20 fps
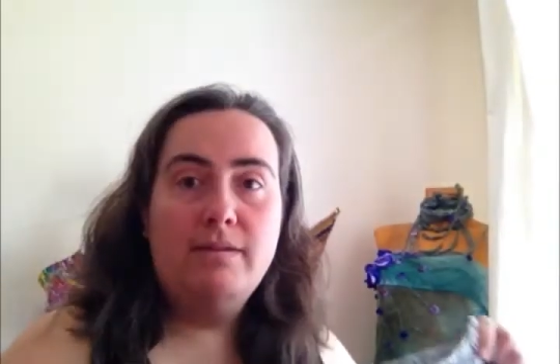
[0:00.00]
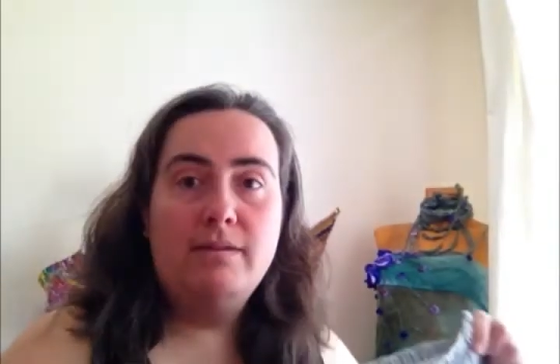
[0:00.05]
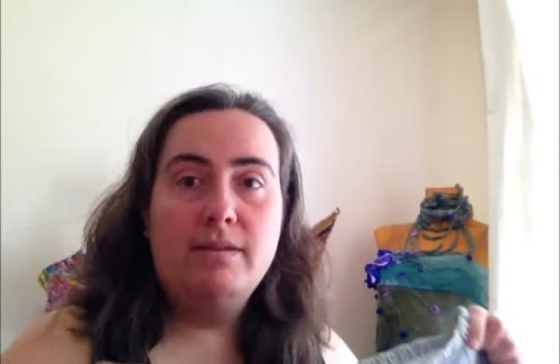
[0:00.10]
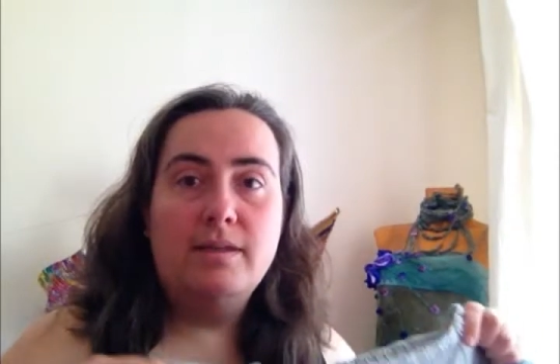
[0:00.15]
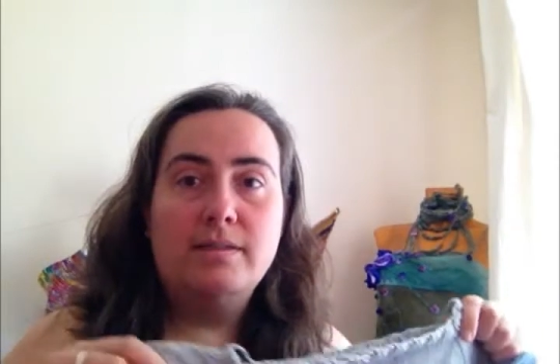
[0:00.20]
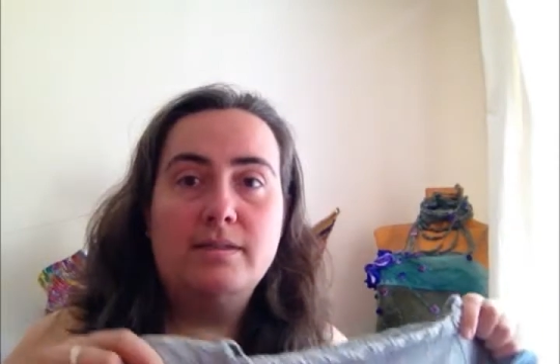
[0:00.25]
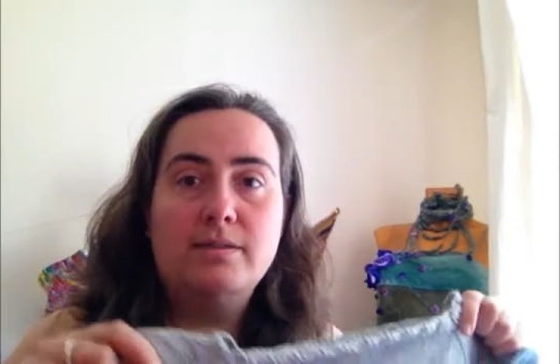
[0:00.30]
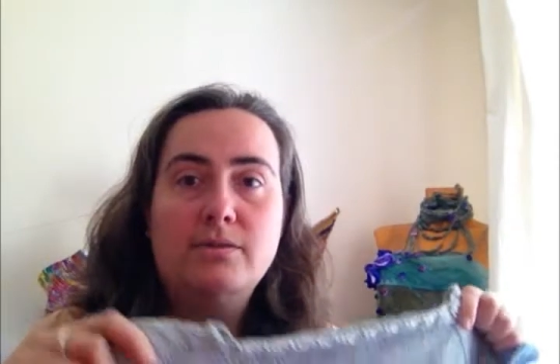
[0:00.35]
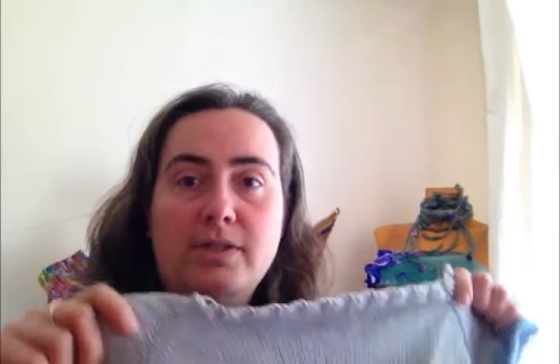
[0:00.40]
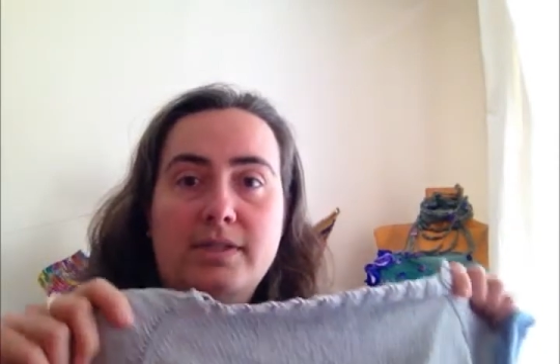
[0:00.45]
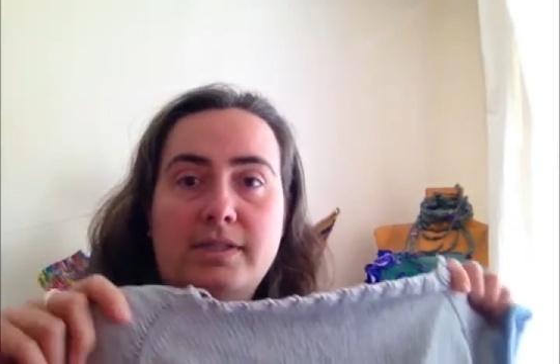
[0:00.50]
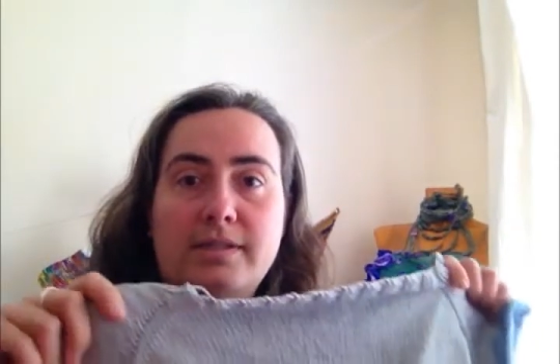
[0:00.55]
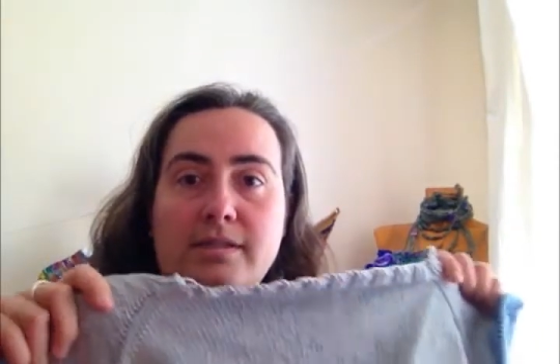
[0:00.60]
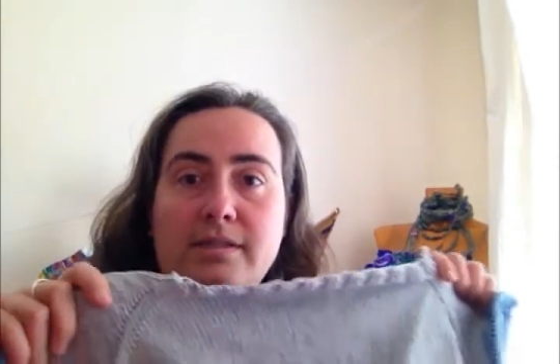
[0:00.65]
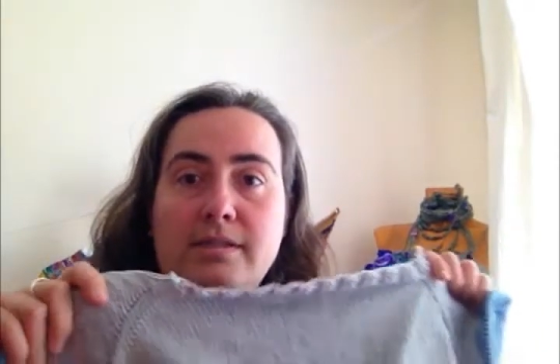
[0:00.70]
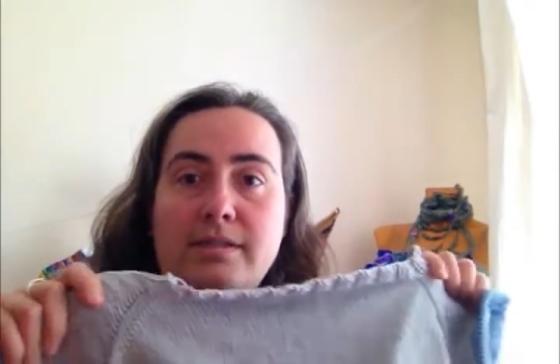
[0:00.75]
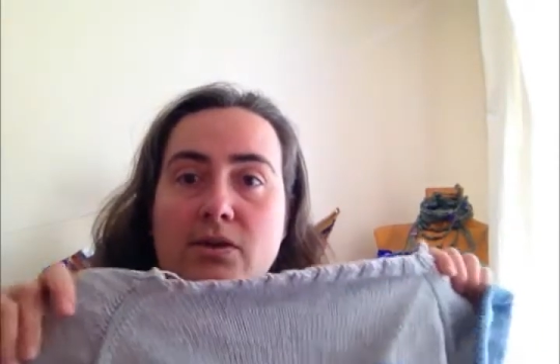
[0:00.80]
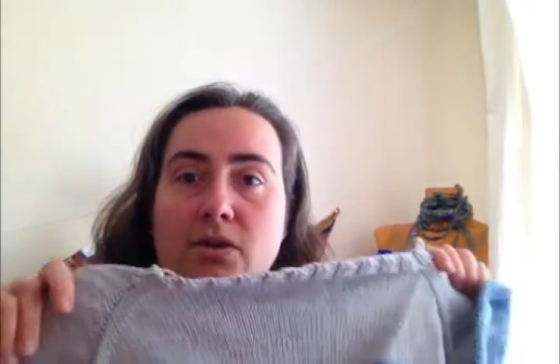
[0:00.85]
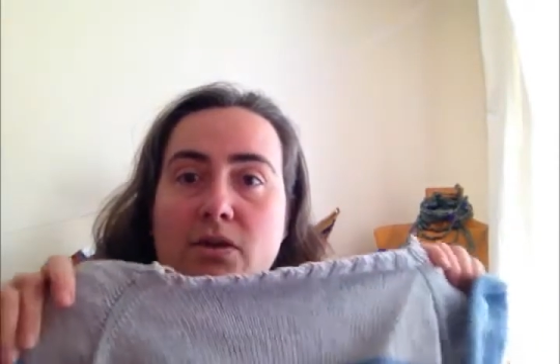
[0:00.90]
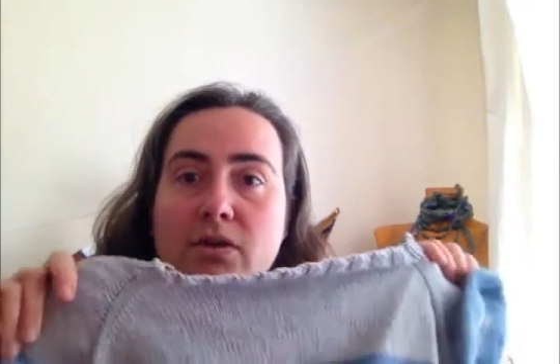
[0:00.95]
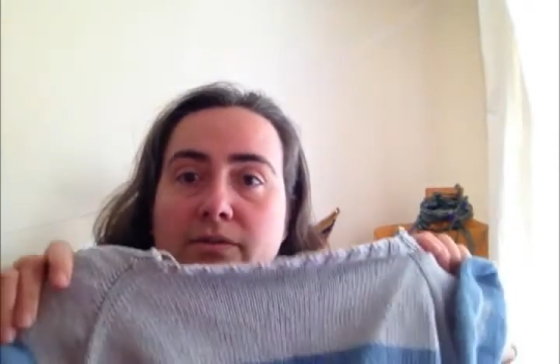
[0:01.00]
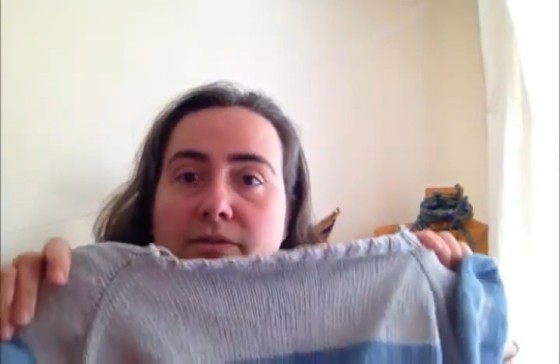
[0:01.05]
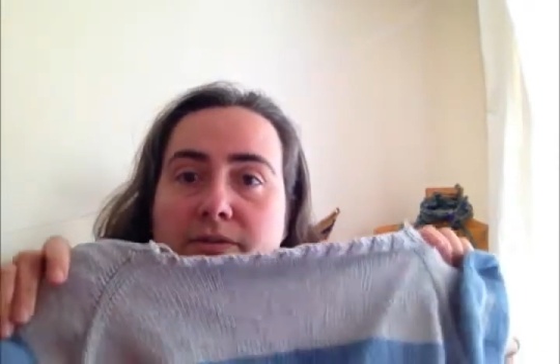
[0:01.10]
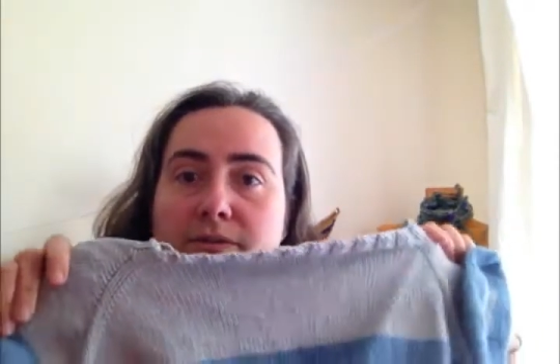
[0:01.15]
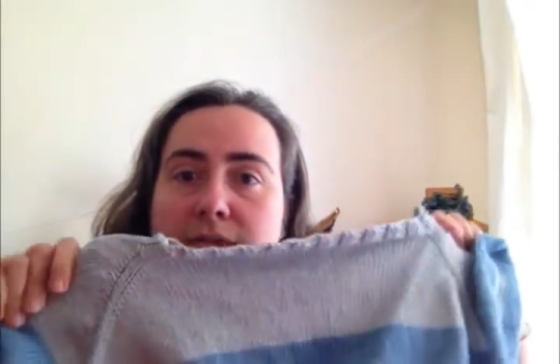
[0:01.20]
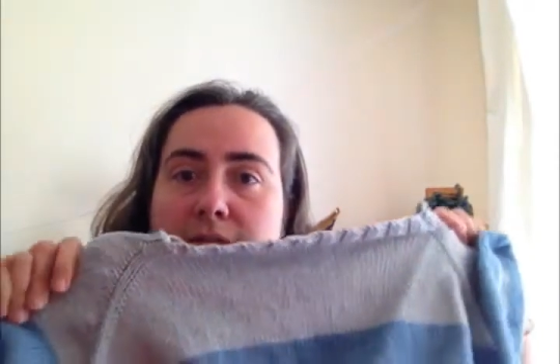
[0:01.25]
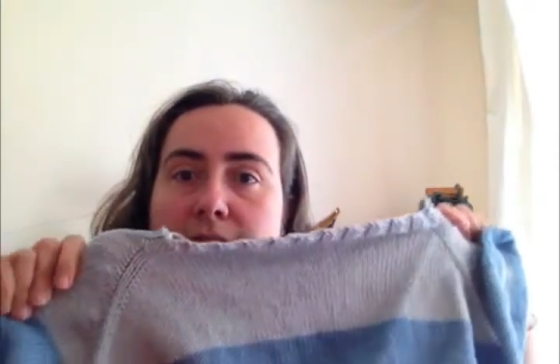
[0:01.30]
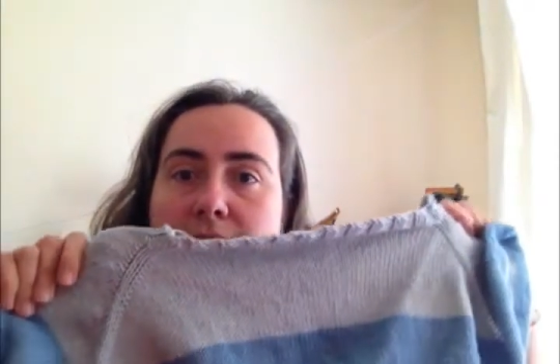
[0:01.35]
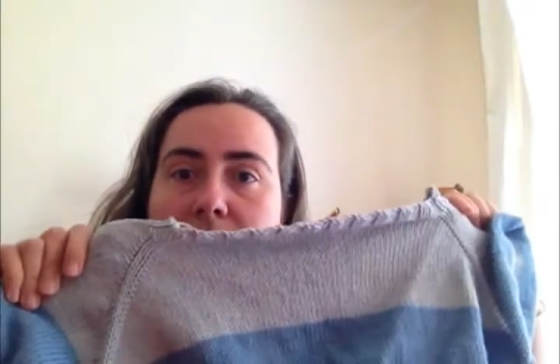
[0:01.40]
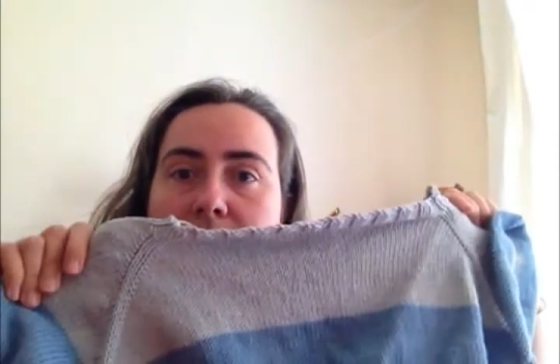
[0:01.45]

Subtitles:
it's nice and soft.